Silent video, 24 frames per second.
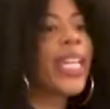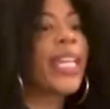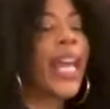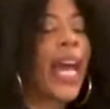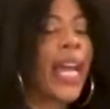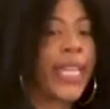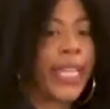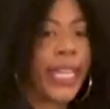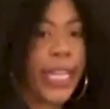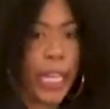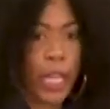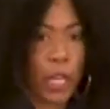
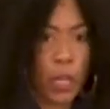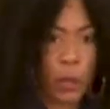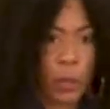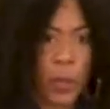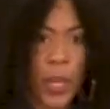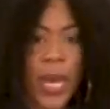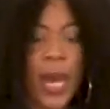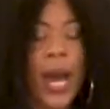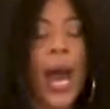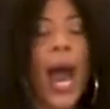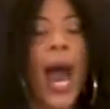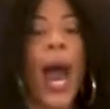like him.
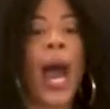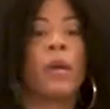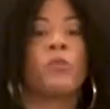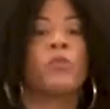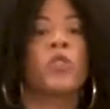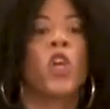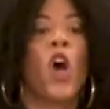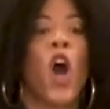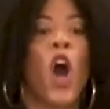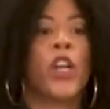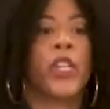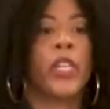I'm
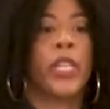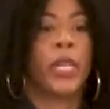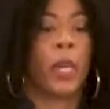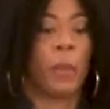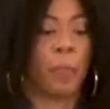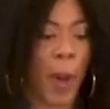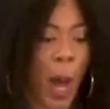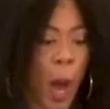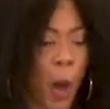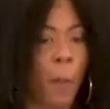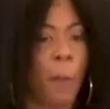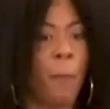talking
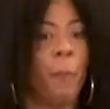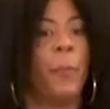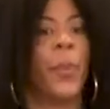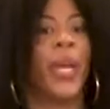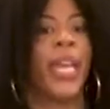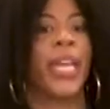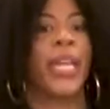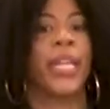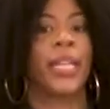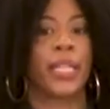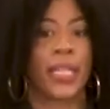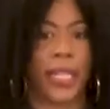about
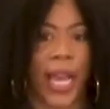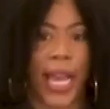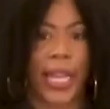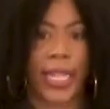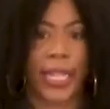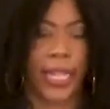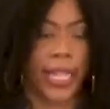being like